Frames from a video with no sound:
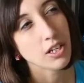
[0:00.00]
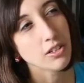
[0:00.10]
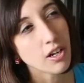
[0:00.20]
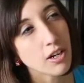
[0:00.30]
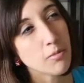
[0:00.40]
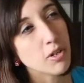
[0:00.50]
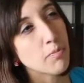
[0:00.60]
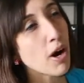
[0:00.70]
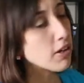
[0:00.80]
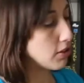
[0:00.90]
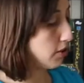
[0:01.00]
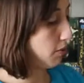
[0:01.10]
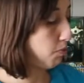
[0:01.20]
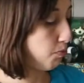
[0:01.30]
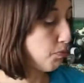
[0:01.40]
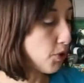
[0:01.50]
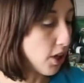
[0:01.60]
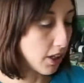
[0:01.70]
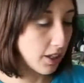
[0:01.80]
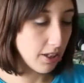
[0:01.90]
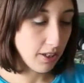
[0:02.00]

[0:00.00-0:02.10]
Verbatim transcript: Next item in the box is a book.